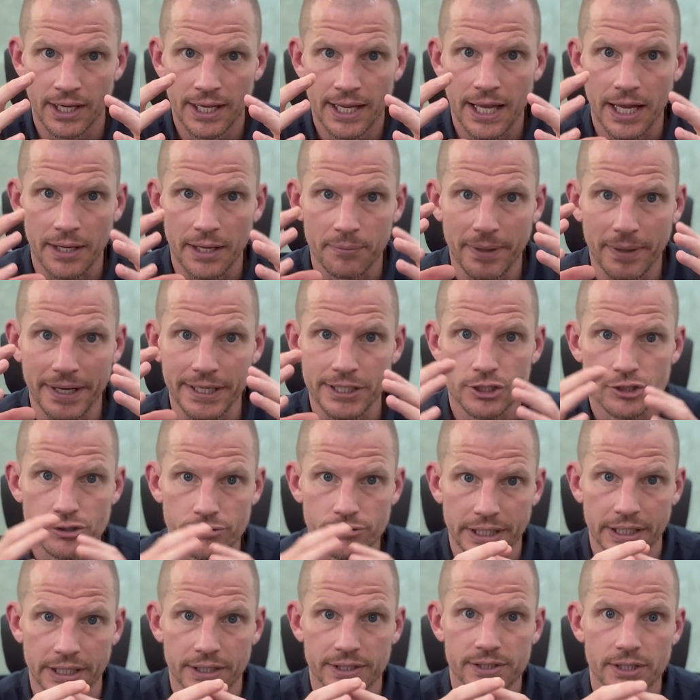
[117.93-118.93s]
and may
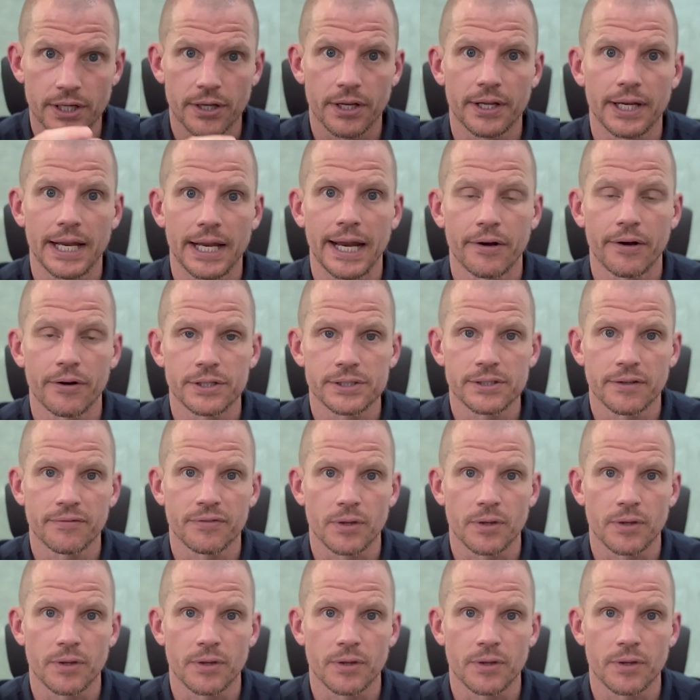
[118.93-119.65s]
shrink certain areas of the